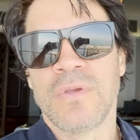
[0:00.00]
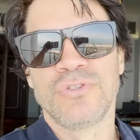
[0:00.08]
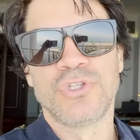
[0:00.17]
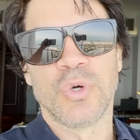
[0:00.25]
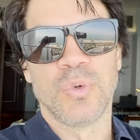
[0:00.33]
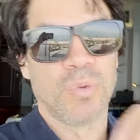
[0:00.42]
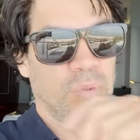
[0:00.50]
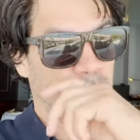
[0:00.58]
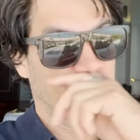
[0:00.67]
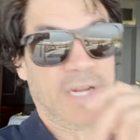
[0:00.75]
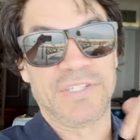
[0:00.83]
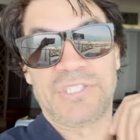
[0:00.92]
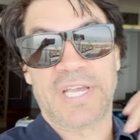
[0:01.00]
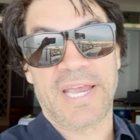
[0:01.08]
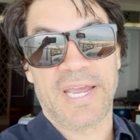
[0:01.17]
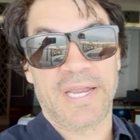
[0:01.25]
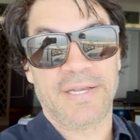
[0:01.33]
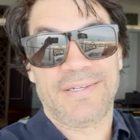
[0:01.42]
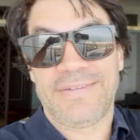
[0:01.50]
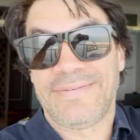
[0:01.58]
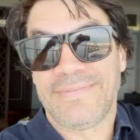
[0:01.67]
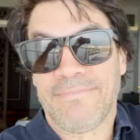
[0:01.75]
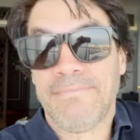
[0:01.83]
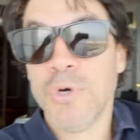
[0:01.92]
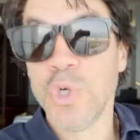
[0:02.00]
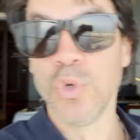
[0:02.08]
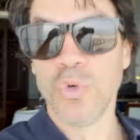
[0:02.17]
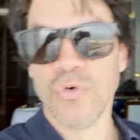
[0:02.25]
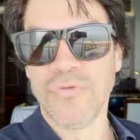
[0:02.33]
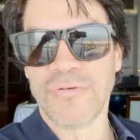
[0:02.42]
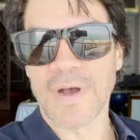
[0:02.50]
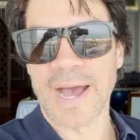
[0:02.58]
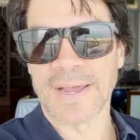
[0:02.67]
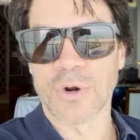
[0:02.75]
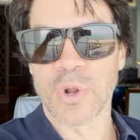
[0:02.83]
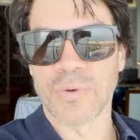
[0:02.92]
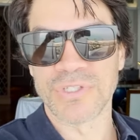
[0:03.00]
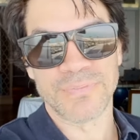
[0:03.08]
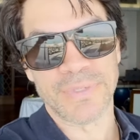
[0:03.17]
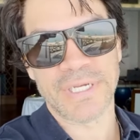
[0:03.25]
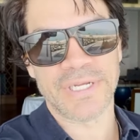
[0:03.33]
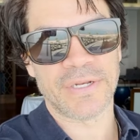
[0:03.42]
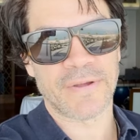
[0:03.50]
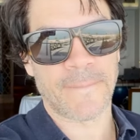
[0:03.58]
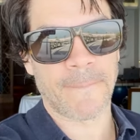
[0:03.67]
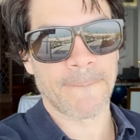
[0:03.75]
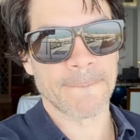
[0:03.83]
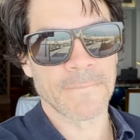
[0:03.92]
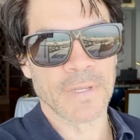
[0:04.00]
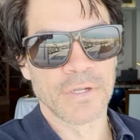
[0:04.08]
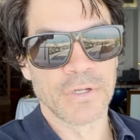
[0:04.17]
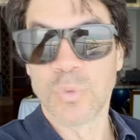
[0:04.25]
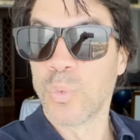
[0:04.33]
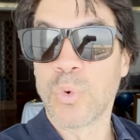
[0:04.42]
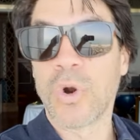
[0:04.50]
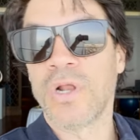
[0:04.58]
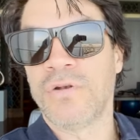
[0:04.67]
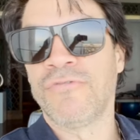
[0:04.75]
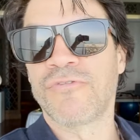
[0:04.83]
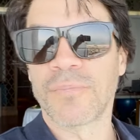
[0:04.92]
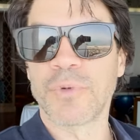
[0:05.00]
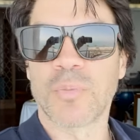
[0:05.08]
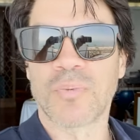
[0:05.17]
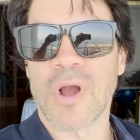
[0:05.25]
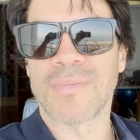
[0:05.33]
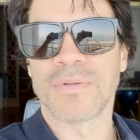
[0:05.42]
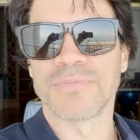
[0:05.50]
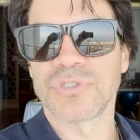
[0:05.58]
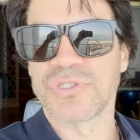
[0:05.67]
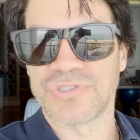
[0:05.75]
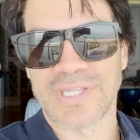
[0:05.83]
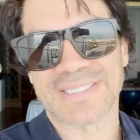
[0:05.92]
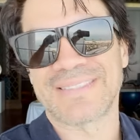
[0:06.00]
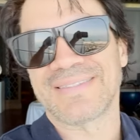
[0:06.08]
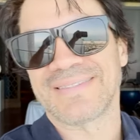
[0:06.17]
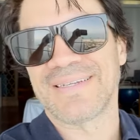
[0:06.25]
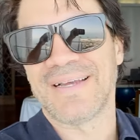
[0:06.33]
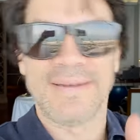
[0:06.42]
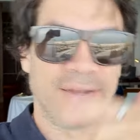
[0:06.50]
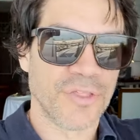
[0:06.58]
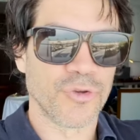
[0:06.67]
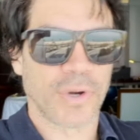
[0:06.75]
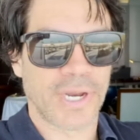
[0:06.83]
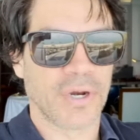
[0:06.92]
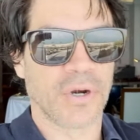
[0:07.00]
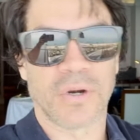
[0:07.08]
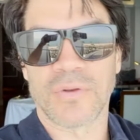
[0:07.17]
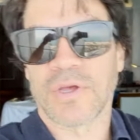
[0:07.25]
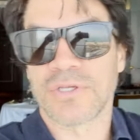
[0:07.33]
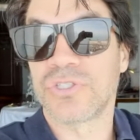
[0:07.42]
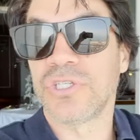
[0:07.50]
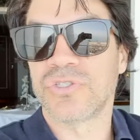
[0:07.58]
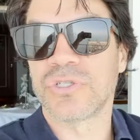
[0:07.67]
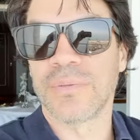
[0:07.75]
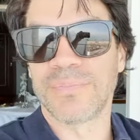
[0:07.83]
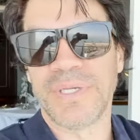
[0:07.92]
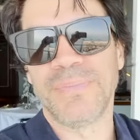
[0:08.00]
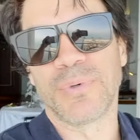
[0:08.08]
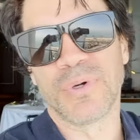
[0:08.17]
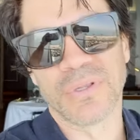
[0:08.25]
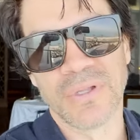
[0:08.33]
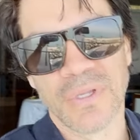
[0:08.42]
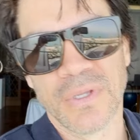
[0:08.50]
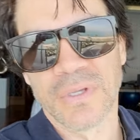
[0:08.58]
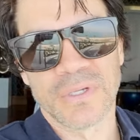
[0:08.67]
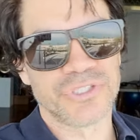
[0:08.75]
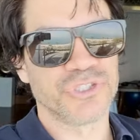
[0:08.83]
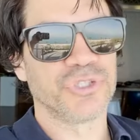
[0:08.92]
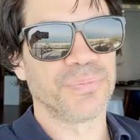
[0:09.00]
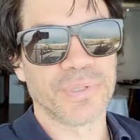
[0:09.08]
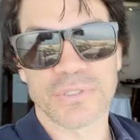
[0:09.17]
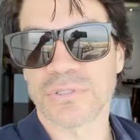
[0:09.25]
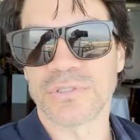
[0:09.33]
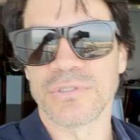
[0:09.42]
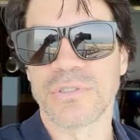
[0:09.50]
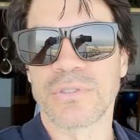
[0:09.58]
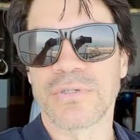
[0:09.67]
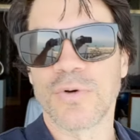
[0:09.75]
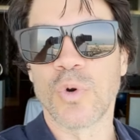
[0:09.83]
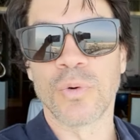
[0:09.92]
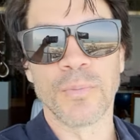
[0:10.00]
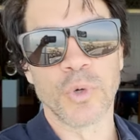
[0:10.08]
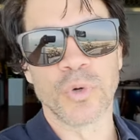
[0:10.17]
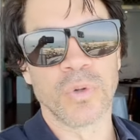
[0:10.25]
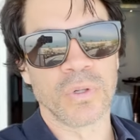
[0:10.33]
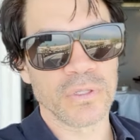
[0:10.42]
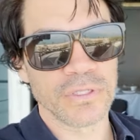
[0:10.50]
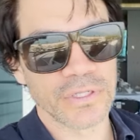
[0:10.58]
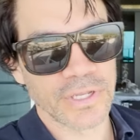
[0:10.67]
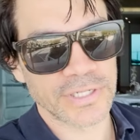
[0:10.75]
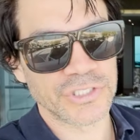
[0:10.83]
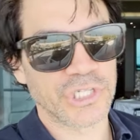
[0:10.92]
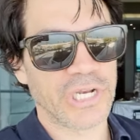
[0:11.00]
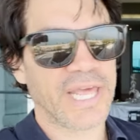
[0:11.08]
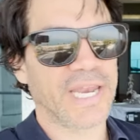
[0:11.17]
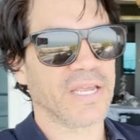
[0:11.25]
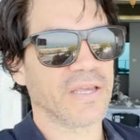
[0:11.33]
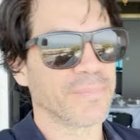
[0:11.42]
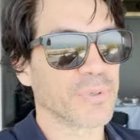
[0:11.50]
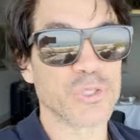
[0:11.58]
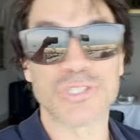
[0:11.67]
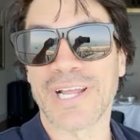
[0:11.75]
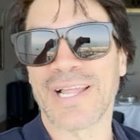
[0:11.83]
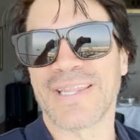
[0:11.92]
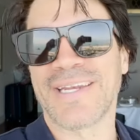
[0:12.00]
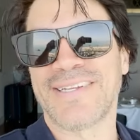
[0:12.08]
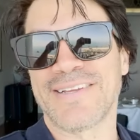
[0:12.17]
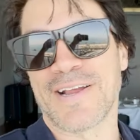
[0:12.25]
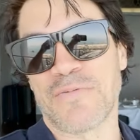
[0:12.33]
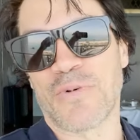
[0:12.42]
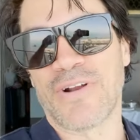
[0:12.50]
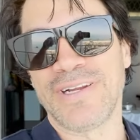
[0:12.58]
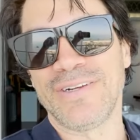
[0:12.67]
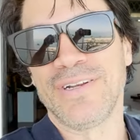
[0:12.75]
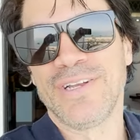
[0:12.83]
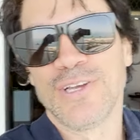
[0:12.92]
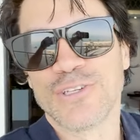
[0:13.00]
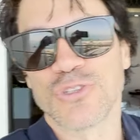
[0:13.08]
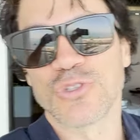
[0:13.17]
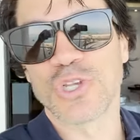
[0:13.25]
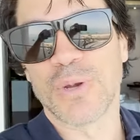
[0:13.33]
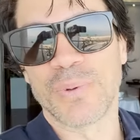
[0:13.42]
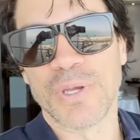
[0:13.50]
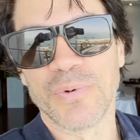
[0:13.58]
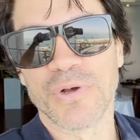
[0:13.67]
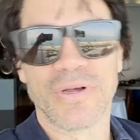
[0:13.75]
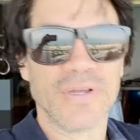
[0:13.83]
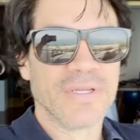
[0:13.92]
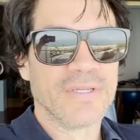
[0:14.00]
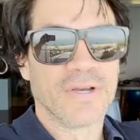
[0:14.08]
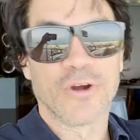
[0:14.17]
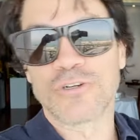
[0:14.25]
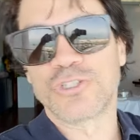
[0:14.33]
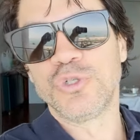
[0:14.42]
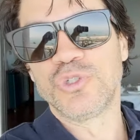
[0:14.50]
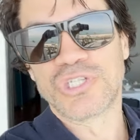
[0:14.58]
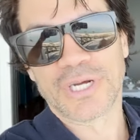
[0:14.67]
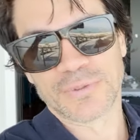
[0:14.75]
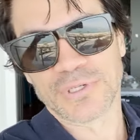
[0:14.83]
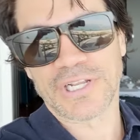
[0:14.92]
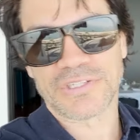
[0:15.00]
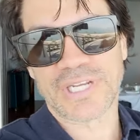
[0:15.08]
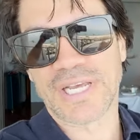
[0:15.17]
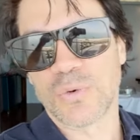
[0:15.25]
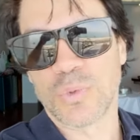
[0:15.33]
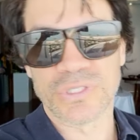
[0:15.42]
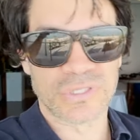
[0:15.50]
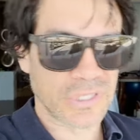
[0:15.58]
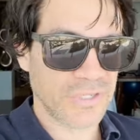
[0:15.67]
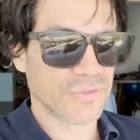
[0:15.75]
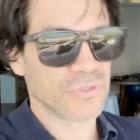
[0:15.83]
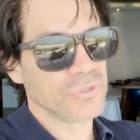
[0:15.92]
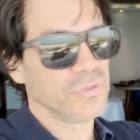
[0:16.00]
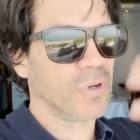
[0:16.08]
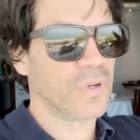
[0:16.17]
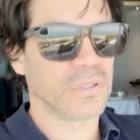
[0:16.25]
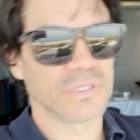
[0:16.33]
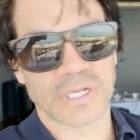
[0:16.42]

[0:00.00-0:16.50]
So when I say move, I don't always mean run from your problems, because that's another error I see some people. It just depends on your hormonal and genetic personality type, right? So some people are too stubborn. They stay in one city for too long.